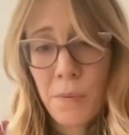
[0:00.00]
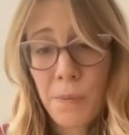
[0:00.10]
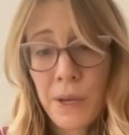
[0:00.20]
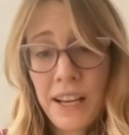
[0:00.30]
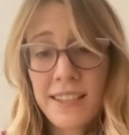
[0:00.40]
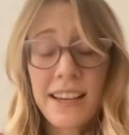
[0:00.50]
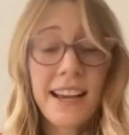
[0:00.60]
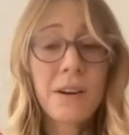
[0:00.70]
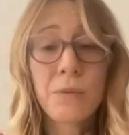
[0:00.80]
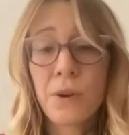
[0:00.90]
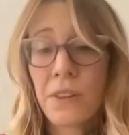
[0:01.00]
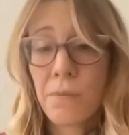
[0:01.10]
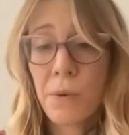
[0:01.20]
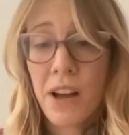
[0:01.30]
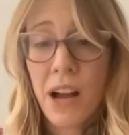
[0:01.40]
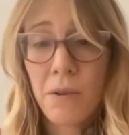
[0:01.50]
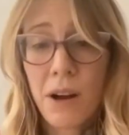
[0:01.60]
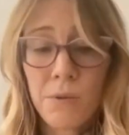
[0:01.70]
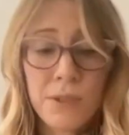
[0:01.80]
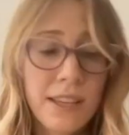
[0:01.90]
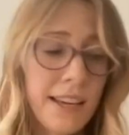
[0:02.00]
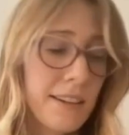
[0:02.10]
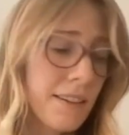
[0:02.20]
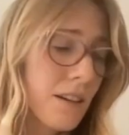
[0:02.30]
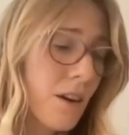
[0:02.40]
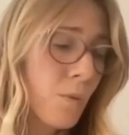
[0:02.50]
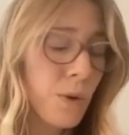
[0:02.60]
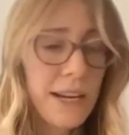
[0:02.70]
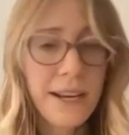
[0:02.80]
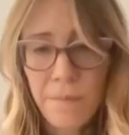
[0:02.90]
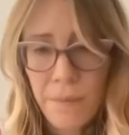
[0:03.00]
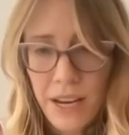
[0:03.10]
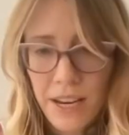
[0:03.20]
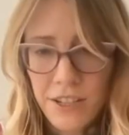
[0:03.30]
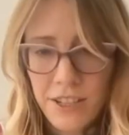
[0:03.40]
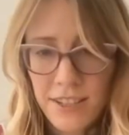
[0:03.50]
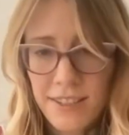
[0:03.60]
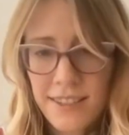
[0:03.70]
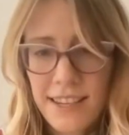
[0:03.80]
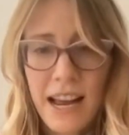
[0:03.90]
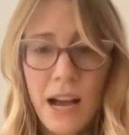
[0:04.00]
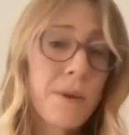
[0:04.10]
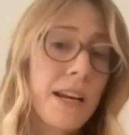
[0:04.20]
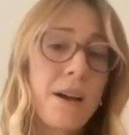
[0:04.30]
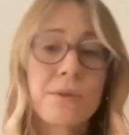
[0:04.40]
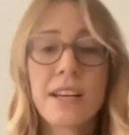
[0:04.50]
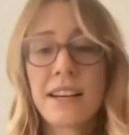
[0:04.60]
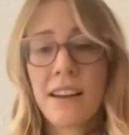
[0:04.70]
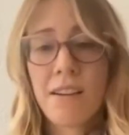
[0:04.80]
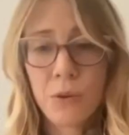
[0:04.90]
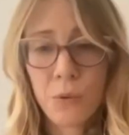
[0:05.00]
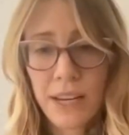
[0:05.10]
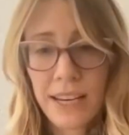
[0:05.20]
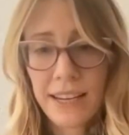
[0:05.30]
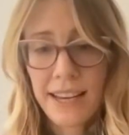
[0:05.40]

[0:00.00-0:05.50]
because I had a rhythm of how I was like working on pages and how many I was getting every week.